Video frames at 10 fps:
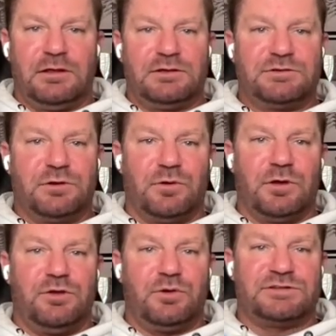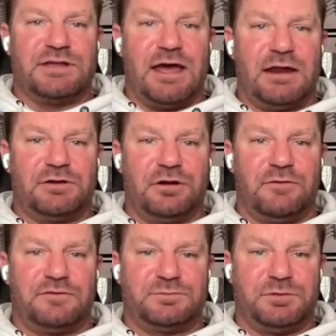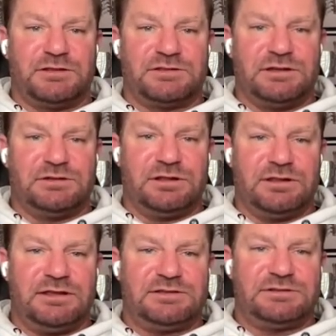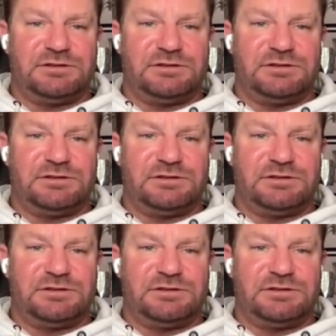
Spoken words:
So your sciatic nerve splits into these